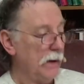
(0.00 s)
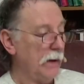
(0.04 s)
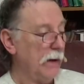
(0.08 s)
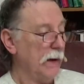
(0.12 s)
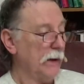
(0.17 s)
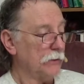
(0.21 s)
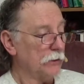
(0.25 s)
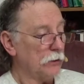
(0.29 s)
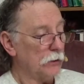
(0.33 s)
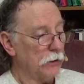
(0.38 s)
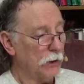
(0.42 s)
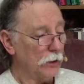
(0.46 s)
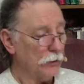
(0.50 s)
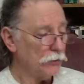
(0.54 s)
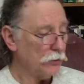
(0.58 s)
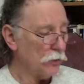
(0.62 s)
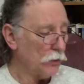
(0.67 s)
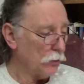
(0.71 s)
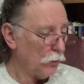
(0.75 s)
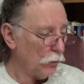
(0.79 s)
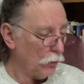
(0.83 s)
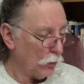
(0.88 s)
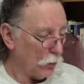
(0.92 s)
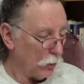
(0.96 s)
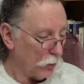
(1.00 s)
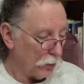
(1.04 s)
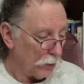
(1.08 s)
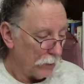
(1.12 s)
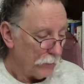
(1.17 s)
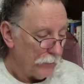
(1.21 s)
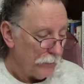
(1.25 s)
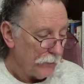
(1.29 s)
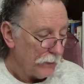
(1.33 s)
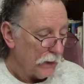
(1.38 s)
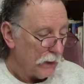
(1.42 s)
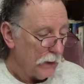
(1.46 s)
At the close of the war,
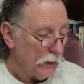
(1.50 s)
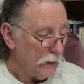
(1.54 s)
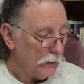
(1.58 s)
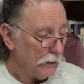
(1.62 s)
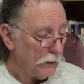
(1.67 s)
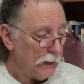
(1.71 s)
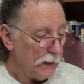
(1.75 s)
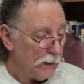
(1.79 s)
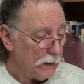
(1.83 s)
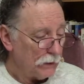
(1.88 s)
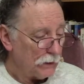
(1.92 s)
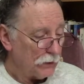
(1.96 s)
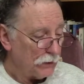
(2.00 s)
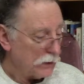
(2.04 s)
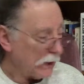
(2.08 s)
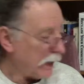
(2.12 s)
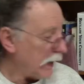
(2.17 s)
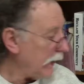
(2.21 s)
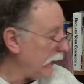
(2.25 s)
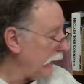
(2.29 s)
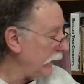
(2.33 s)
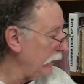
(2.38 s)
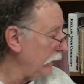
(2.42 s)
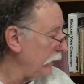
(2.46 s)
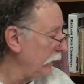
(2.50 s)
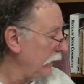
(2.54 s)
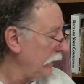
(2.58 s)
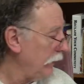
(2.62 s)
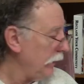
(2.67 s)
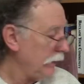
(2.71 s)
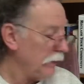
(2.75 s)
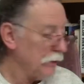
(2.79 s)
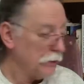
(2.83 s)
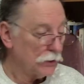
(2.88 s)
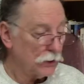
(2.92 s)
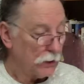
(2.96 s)
he laid aside
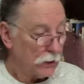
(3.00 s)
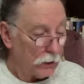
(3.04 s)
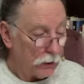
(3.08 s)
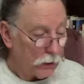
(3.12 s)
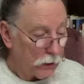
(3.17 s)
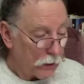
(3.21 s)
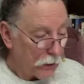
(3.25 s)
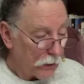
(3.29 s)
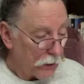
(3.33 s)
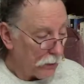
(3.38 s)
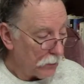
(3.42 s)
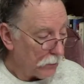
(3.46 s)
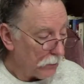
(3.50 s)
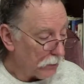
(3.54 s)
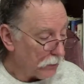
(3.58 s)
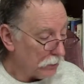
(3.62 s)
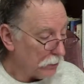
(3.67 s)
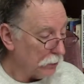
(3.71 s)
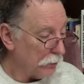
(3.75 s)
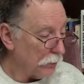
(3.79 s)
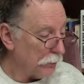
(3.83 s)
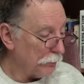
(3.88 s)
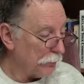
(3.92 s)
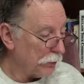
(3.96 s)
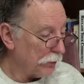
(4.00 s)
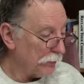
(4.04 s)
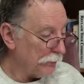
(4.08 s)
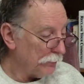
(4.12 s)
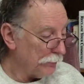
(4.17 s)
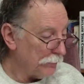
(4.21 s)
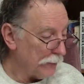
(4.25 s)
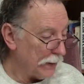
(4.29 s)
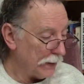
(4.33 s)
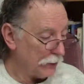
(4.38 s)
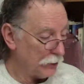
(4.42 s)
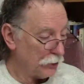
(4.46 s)
his clerical
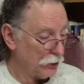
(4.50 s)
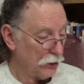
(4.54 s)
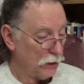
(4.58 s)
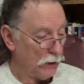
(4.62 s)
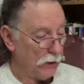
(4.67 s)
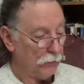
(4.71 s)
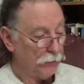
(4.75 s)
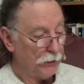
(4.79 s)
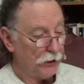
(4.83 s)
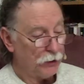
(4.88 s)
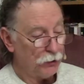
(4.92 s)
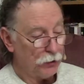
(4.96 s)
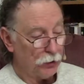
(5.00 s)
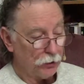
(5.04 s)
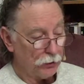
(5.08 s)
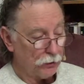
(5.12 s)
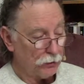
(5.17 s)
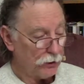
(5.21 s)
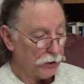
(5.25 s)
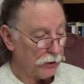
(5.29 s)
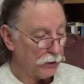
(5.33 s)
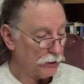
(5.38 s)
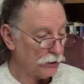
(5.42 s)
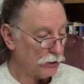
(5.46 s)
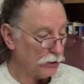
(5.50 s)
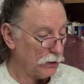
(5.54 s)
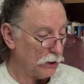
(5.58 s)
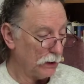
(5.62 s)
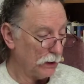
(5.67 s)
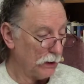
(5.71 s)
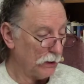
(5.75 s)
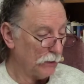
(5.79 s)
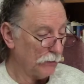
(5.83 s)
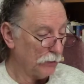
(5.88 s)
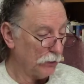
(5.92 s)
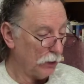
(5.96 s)
profession and returned to the
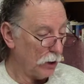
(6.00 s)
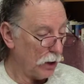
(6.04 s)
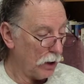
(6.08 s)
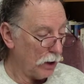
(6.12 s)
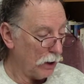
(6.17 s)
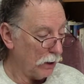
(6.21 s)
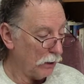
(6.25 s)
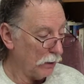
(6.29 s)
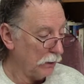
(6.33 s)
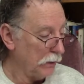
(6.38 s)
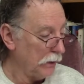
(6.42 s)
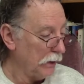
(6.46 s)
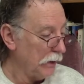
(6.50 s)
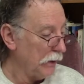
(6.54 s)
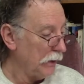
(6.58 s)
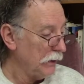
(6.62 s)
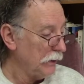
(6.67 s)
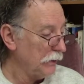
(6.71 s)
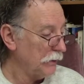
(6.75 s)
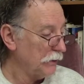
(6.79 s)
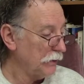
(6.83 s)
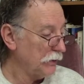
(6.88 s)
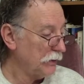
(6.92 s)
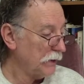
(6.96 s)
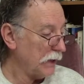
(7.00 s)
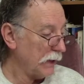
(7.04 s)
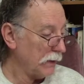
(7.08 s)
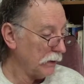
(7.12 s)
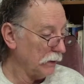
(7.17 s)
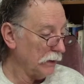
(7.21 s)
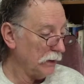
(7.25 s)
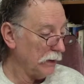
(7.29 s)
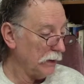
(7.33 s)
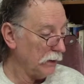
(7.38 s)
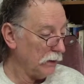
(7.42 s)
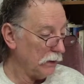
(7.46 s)
study of law,
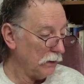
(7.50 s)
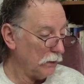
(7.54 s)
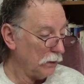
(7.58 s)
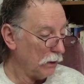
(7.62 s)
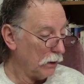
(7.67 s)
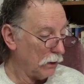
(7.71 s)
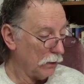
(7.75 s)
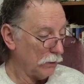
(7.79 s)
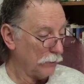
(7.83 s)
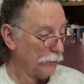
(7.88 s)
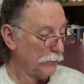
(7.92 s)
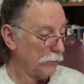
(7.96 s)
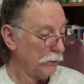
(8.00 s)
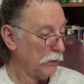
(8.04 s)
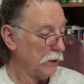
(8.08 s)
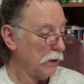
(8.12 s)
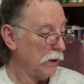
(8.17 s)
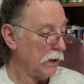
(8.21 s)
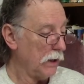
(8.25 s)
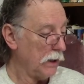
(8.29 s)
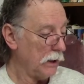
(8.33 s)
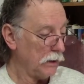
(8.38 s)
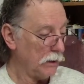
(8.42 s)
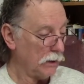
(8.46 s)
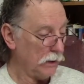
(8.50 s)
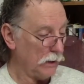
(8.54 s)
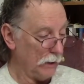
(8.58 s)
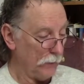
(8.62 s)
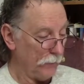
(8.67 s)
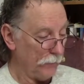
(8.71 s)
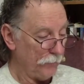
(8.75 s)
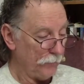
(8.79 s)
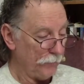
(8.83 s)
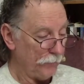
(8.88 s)
settling in Hartford, Connecticut.